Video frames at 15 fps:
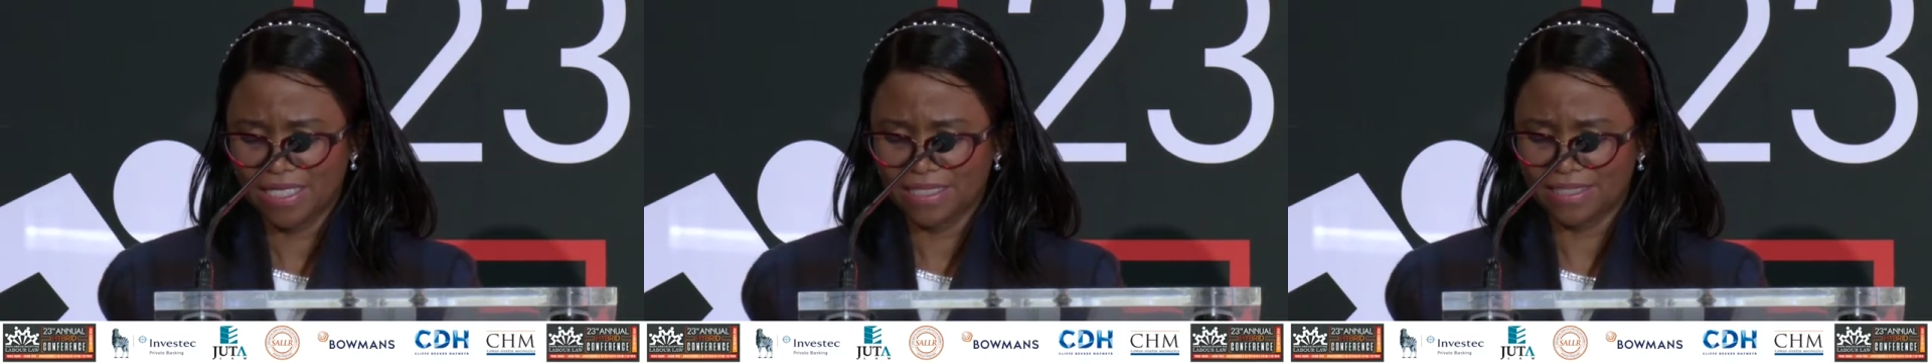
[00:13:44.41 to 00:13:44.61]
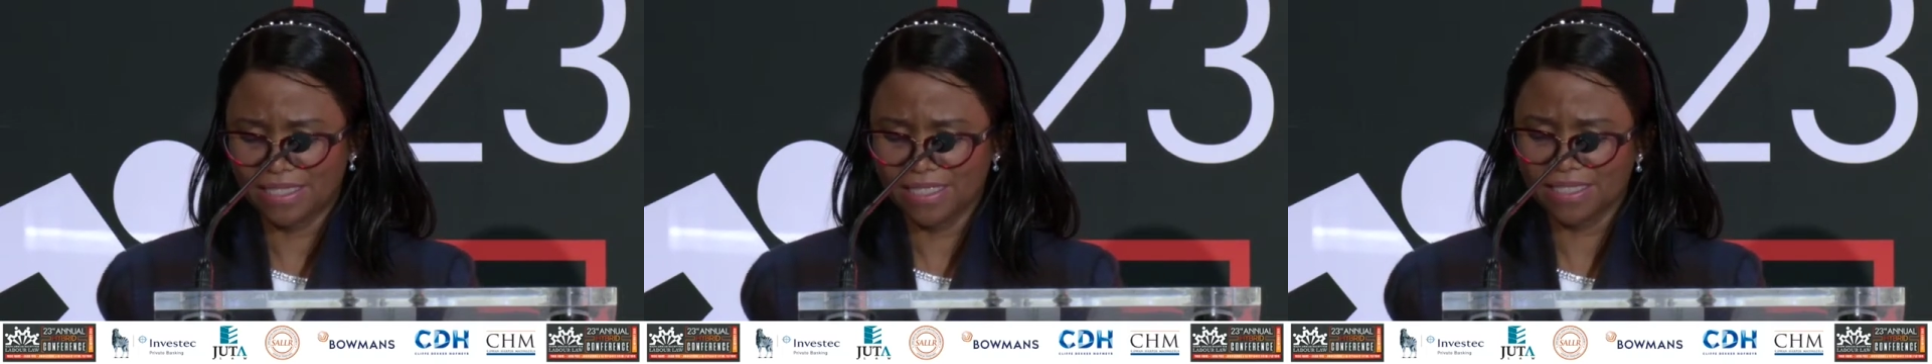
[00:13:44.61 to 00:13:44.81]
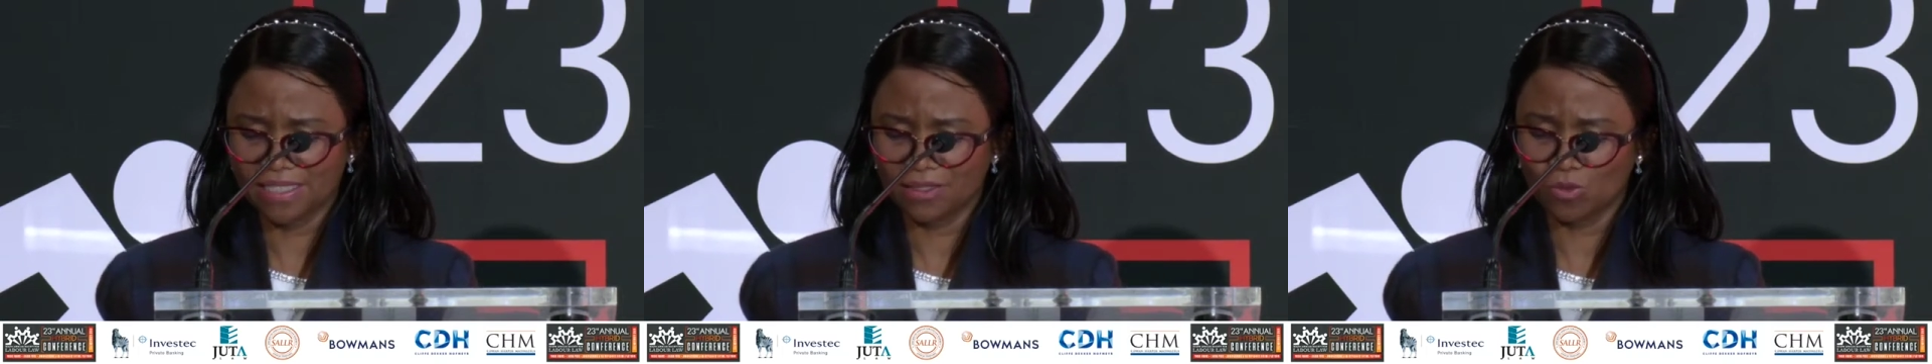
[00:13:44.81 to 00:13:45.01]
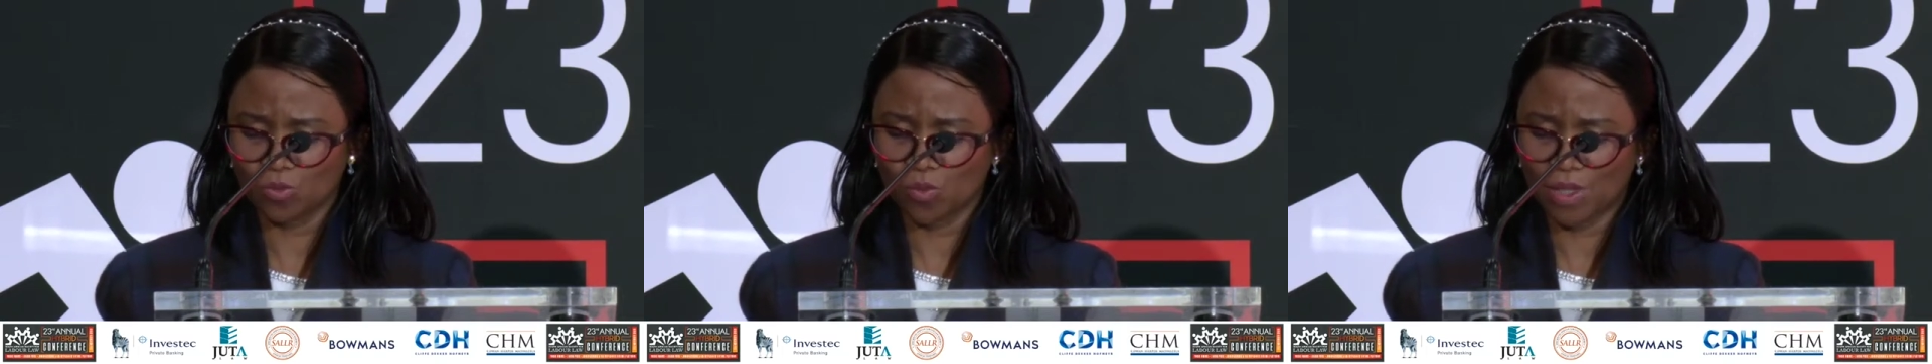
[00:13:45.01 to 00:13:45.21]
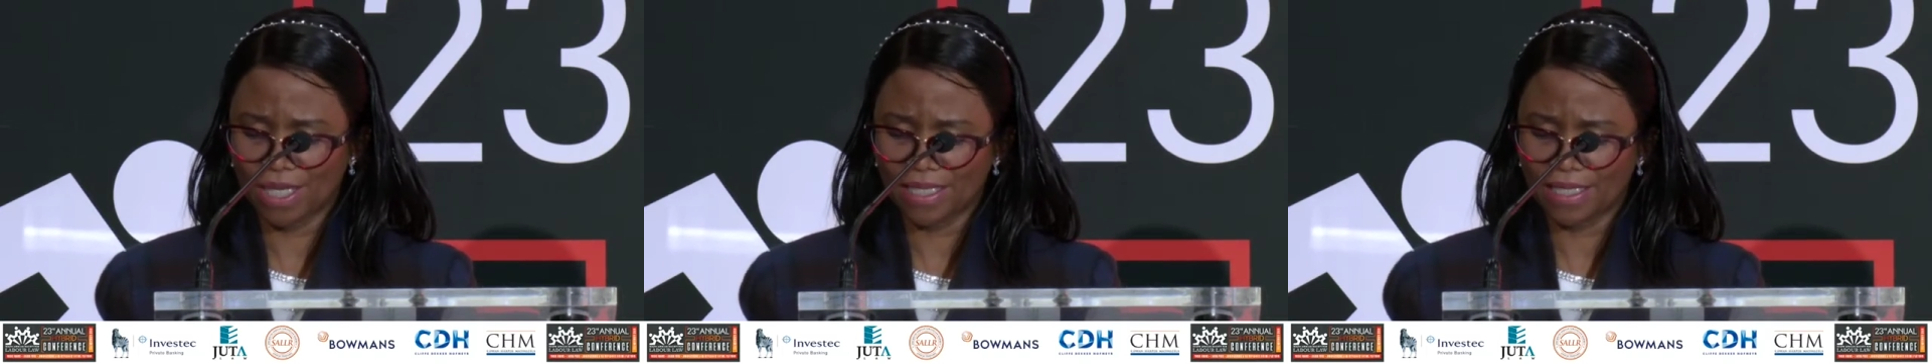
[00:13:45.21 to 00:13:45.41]
decent
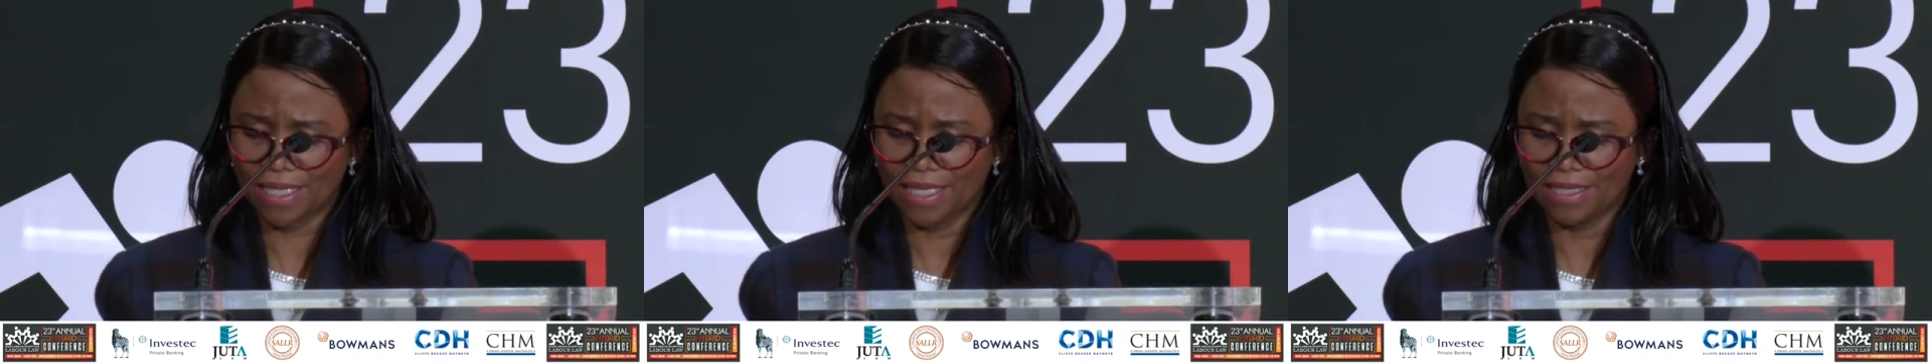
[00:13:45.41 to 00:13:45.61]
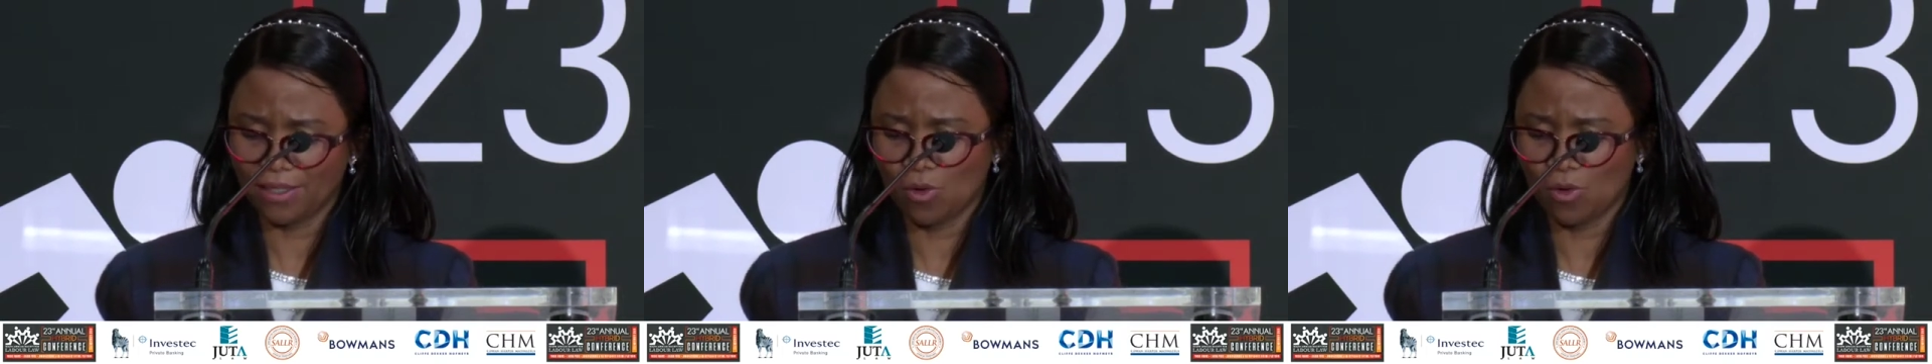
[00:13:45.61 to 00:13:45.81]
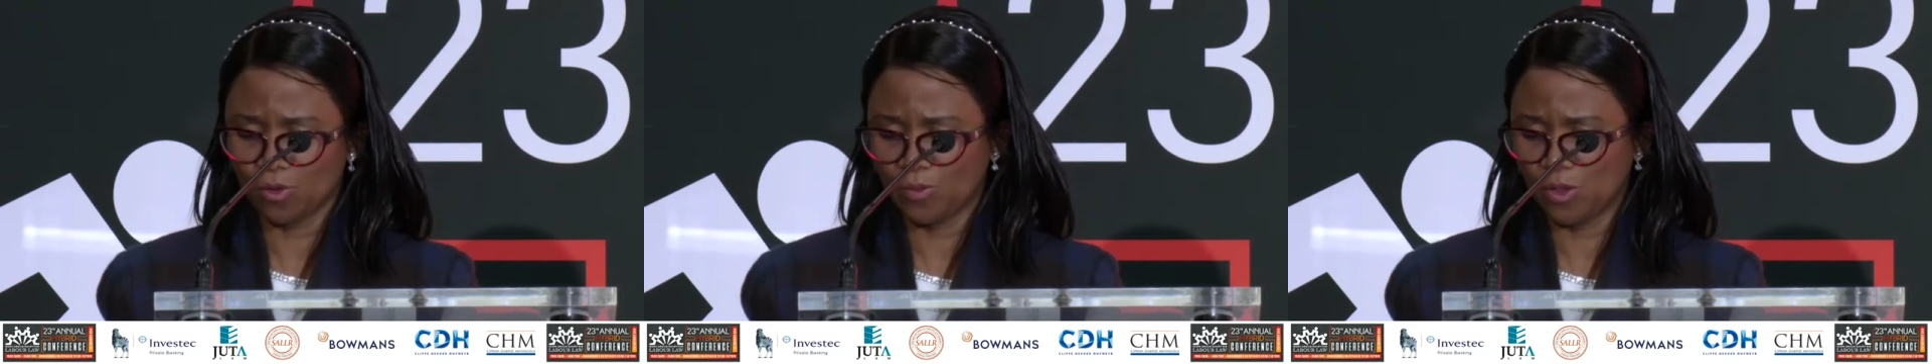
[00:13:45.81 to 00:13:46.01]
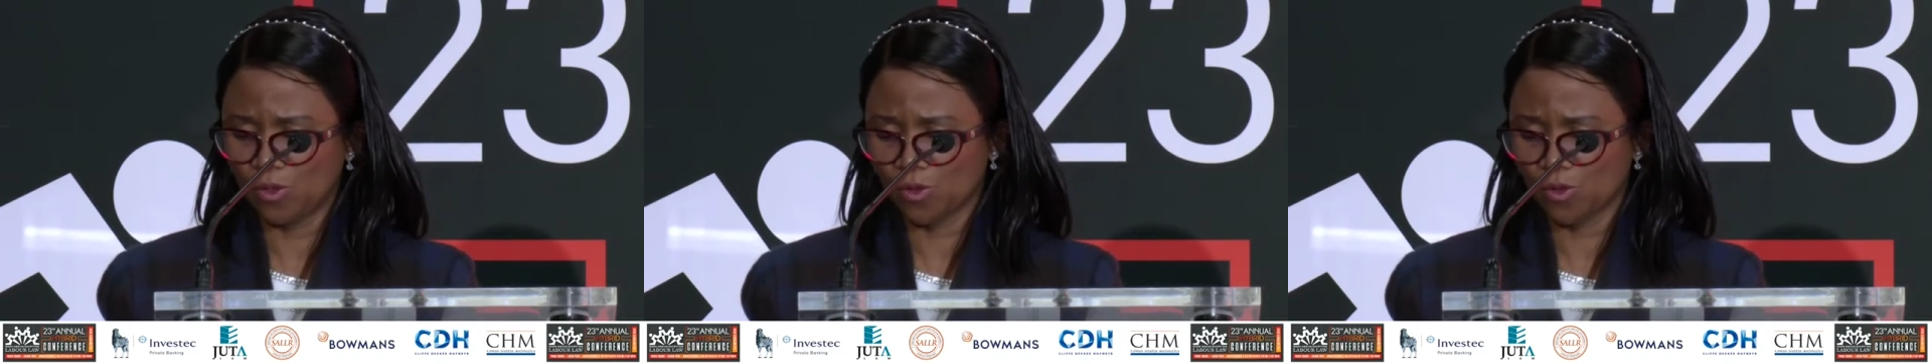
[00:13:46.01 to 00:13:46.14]
work and economic